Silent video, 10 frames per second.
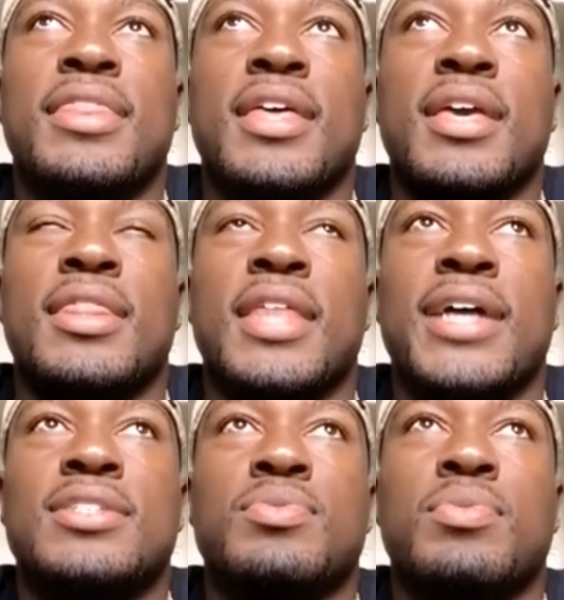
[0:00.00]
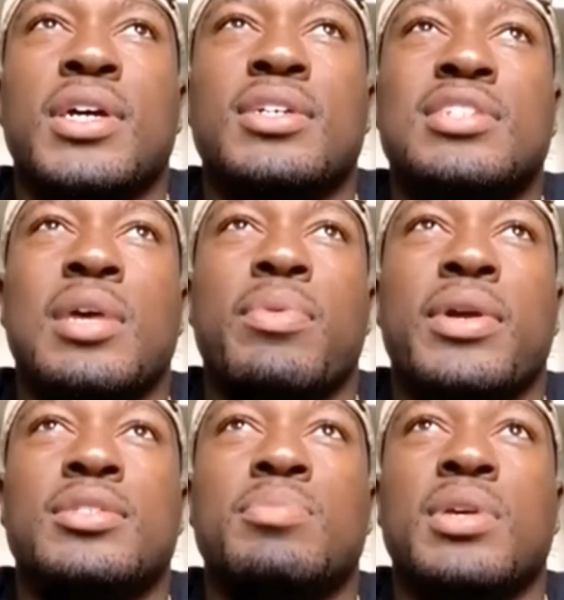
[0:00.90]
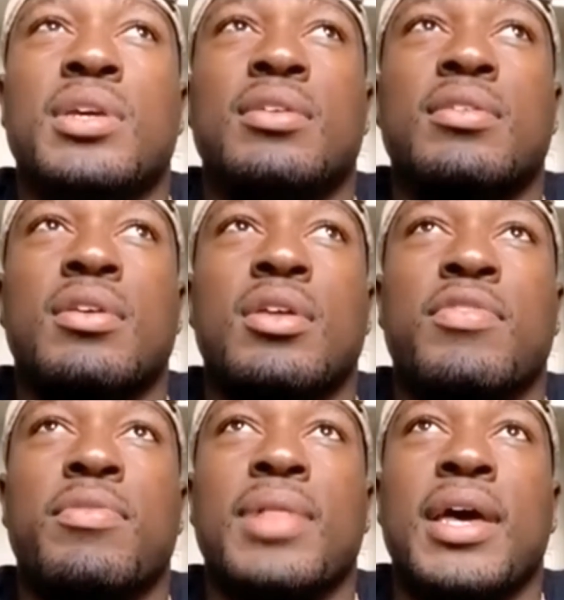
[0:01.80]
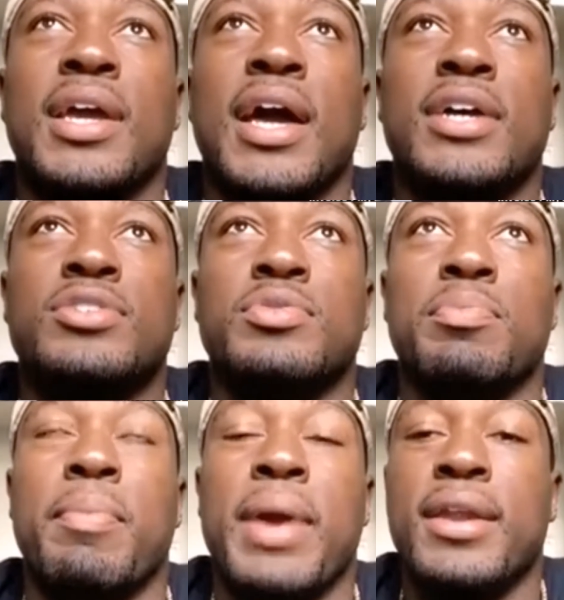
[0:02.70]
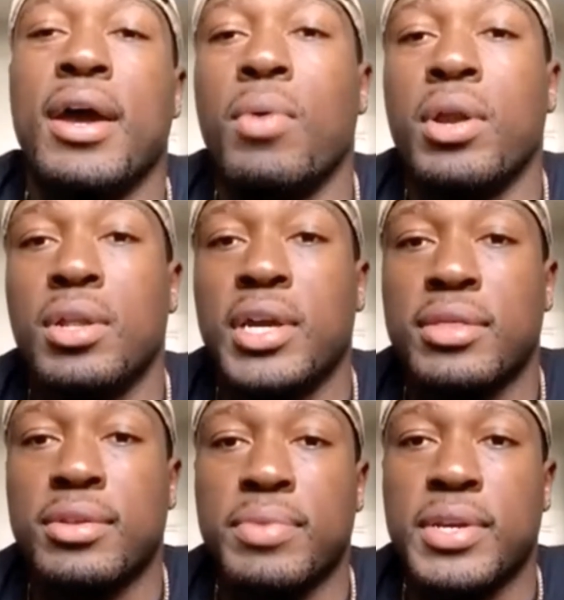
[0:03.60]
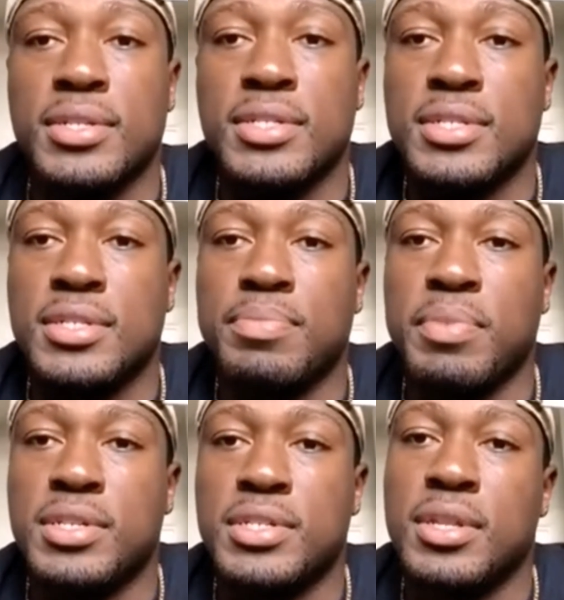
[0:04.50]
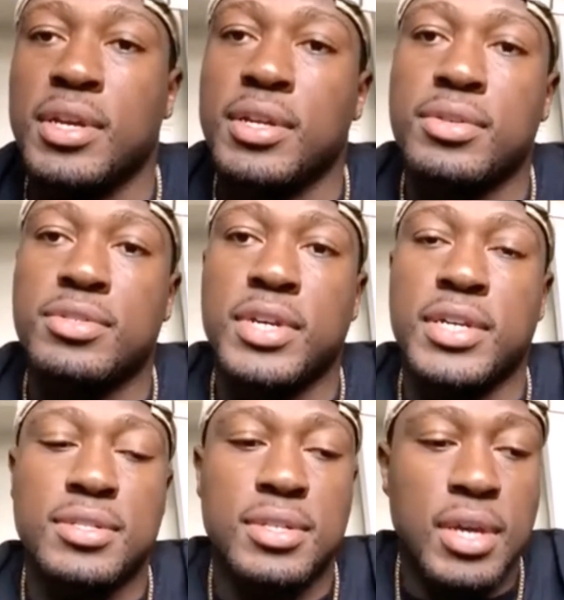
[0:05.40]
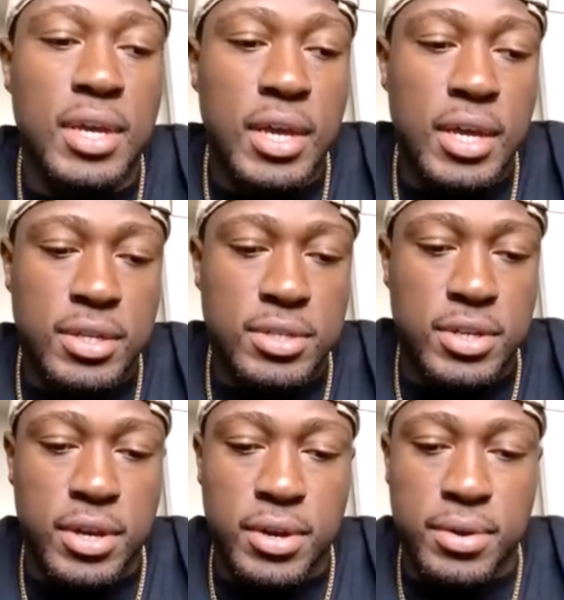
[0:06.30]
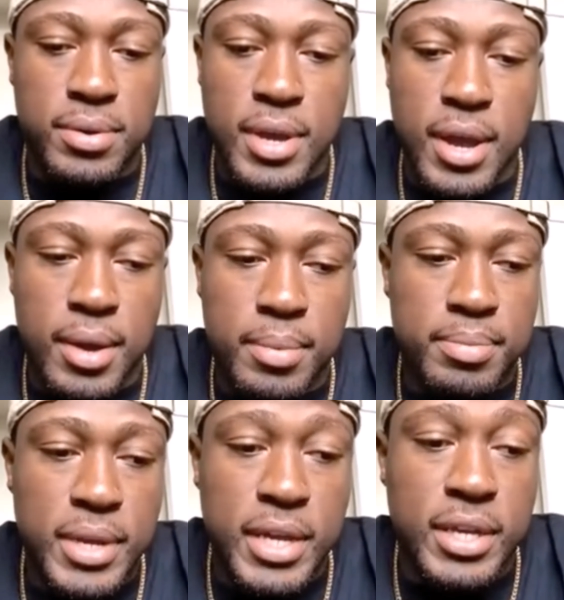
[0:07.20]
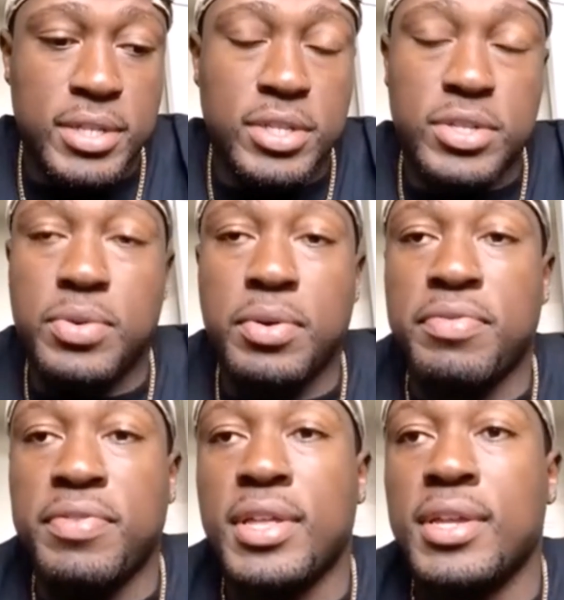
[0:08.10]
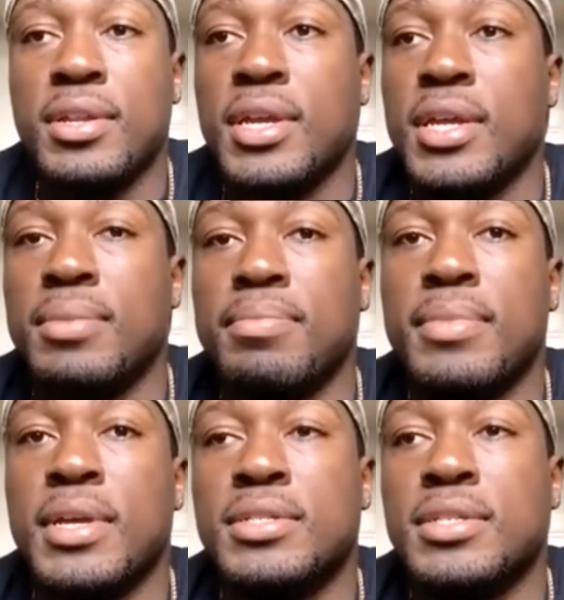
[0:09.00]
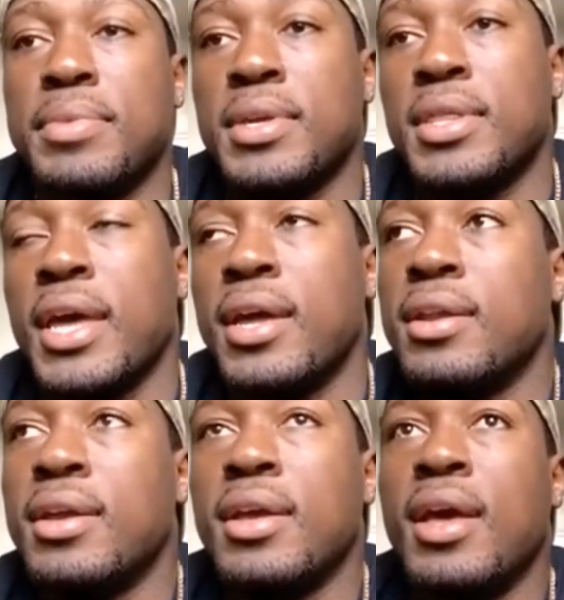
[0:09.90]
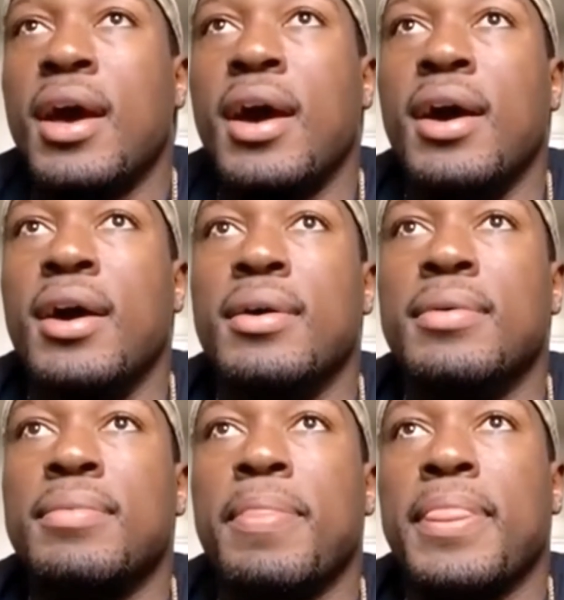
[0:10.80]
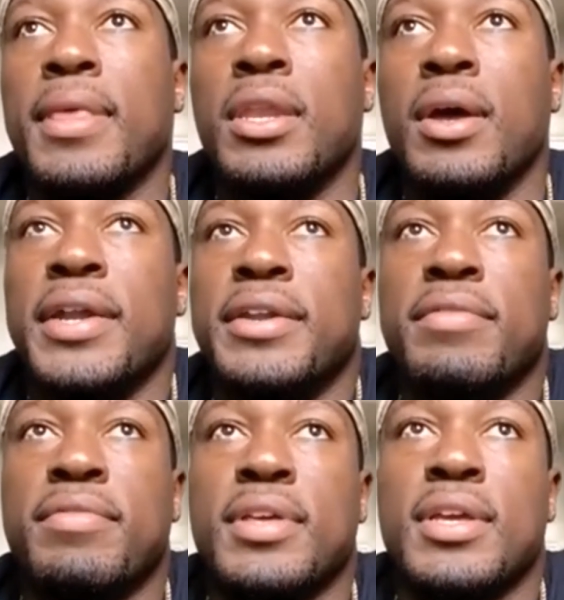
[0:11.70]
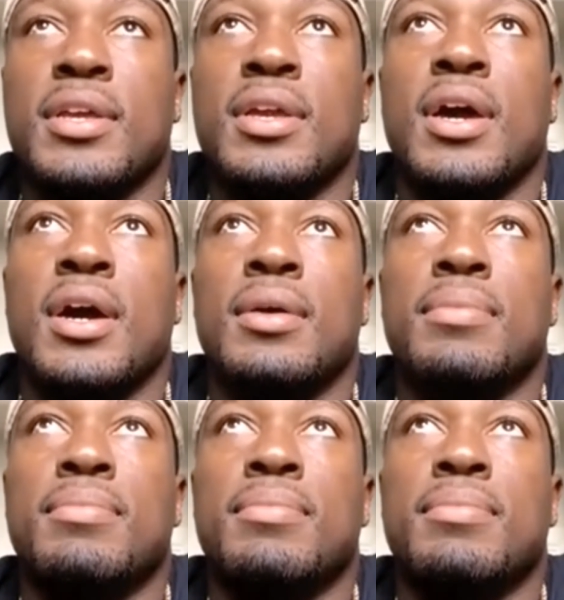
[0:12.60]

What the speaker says: And I think that's what separates me, from a lot of guys who may not want to look at their weaknesses, but just look at their strengths. And so it's a cool feeling, and it's something that I definitely